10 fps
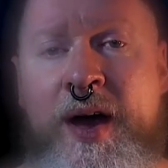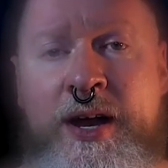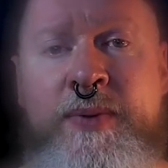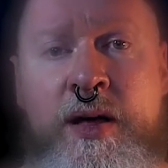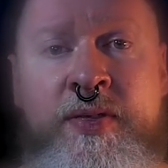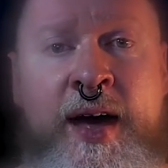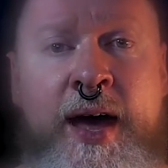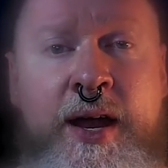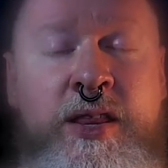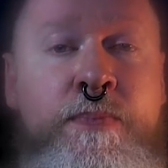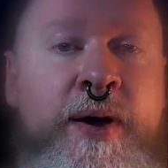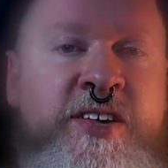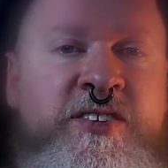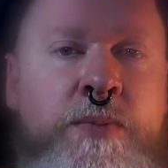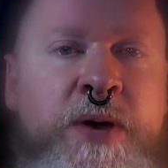about that, and the
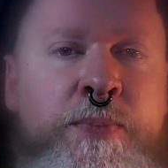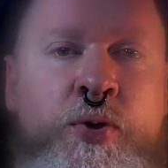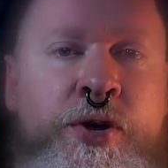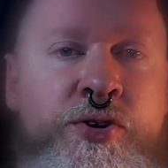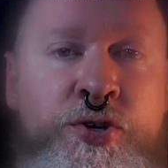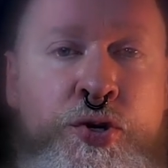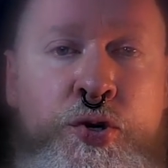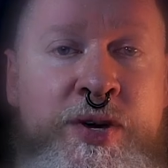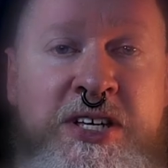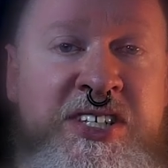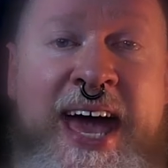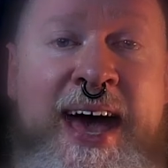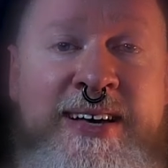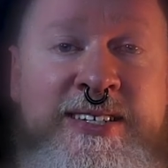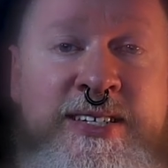best that people could do is
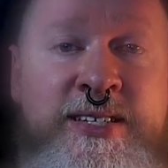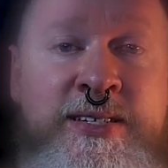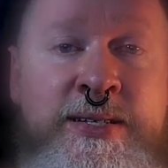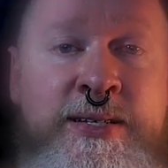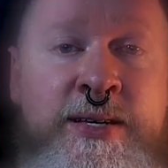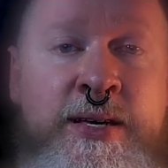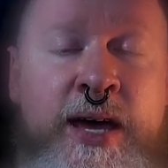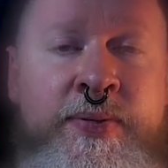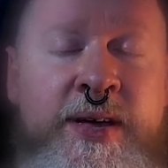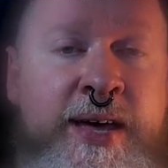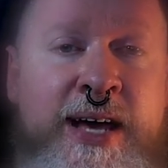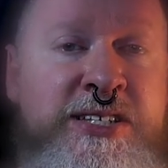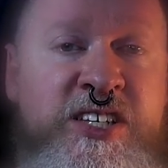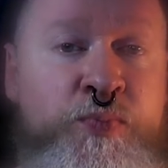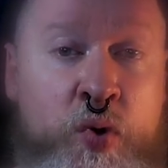guess. And the guess
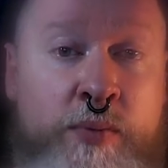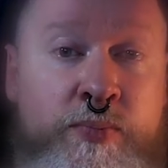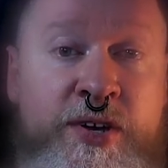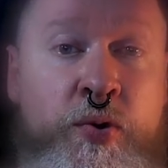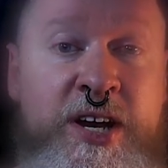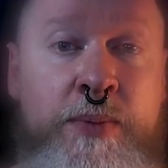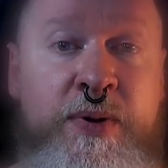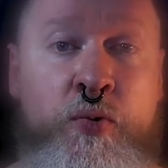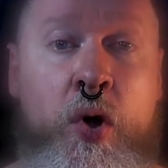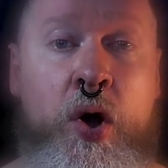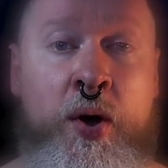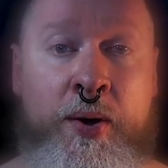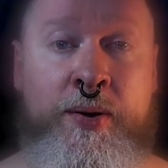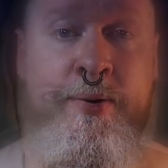is probably going to be wrong